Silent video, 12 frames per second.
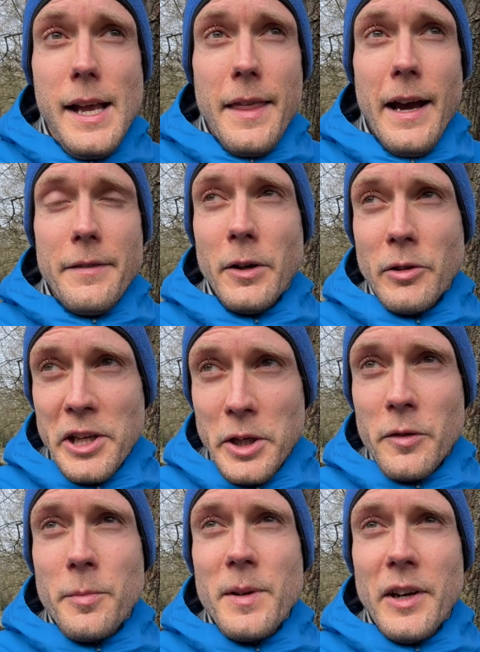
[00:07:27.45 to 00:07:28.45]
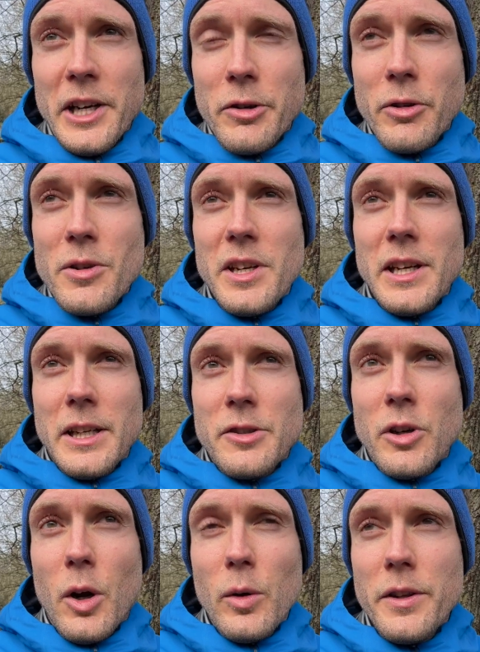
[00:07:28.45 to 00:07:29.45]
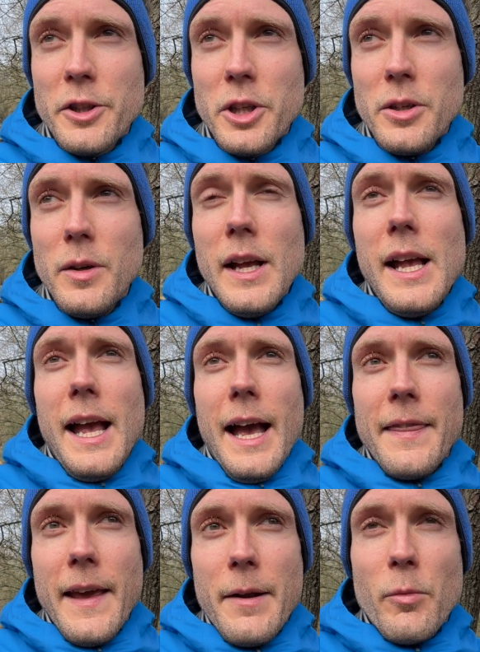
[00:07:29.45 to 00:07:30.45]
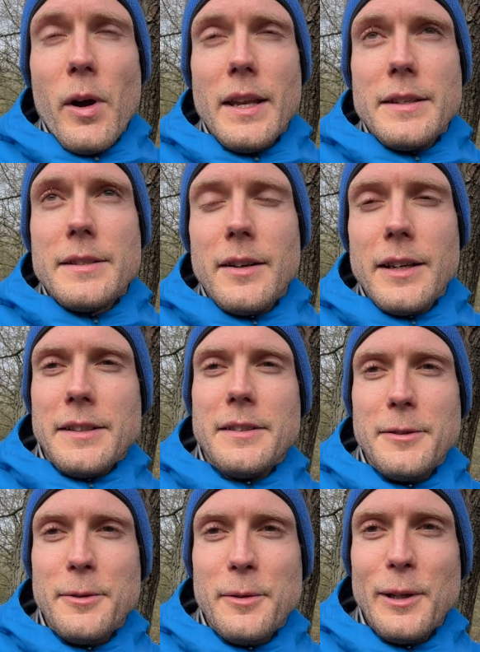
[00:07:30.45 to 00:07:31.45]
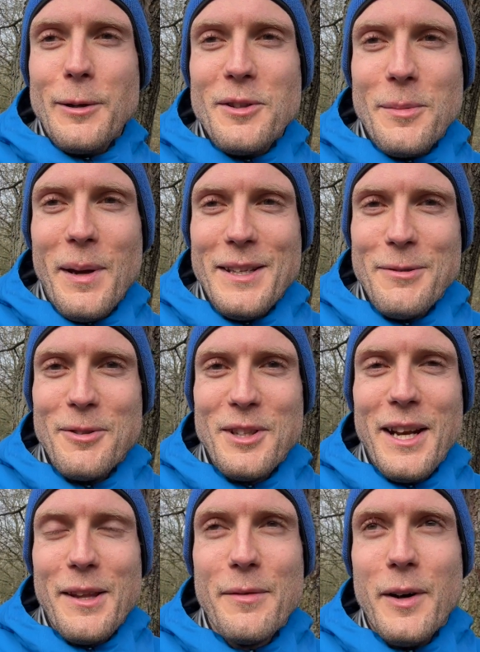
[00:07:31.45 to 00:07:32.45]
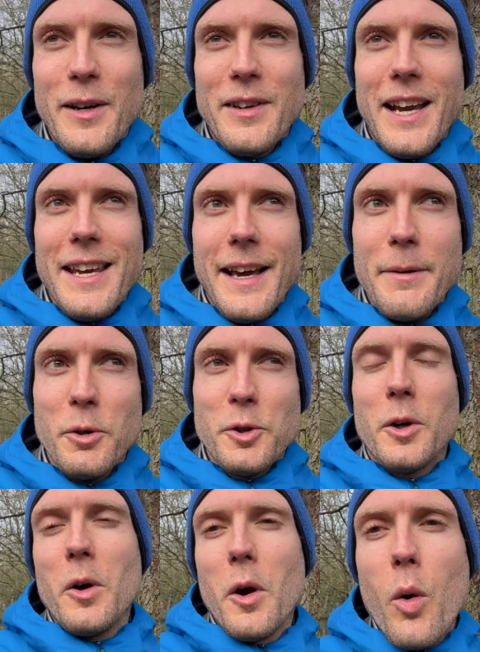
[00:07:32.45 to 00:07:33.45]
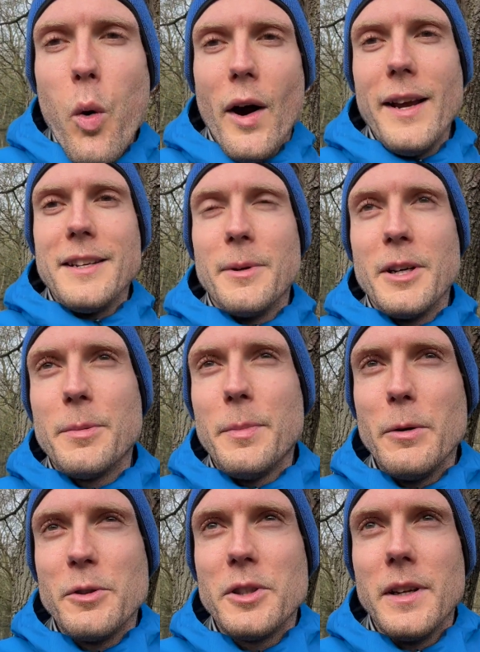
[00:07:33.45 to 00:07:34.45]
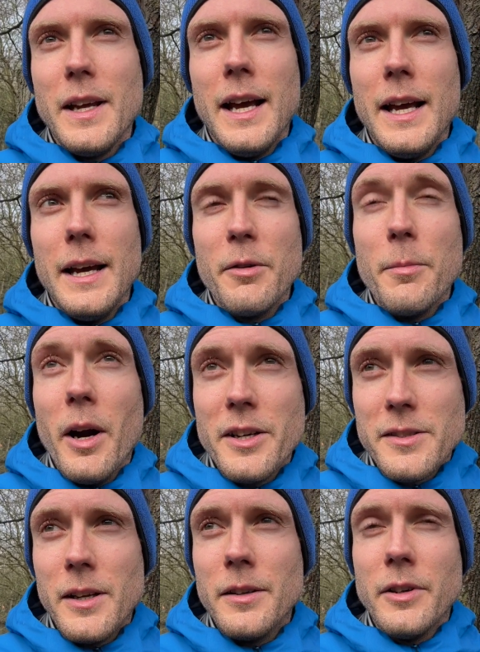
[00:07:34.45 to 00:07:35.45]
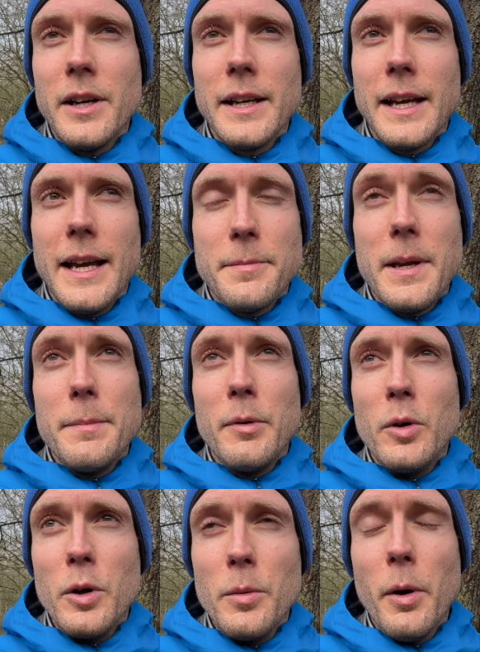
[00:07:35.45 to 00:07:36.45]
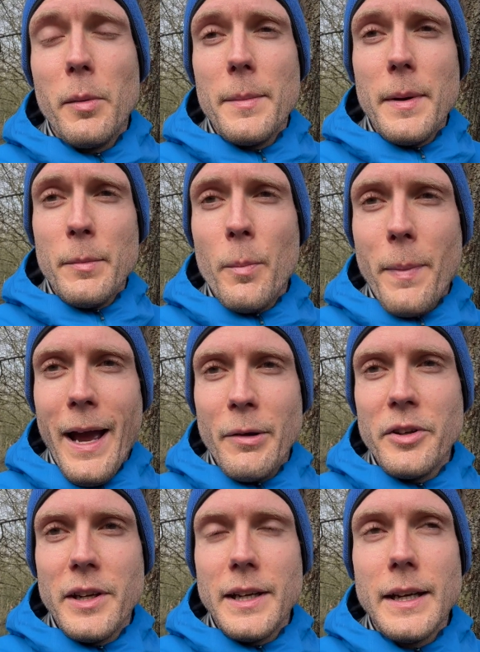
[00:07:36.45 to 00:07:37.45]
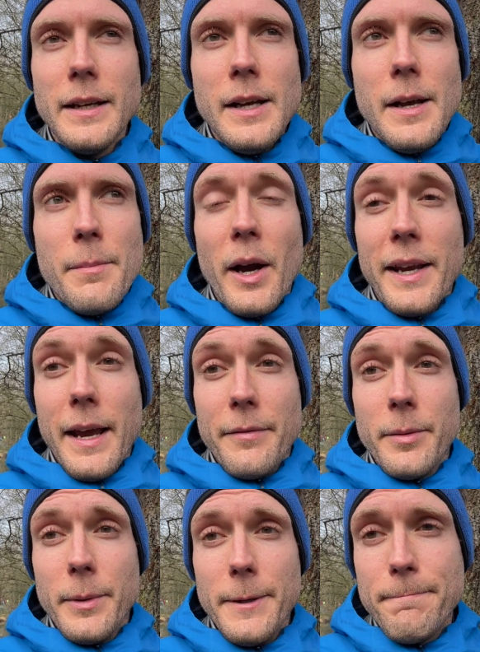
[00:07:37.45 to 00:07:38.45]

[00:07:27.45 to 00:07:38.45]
That felt really good to me, very cruisy and control in the shoe. And then when starting to lose a bit towards the end of the 5K there, I'm not sure I've got quite as much propulsion uh, with my style of running as people who are probably a bit more bounding might get from it.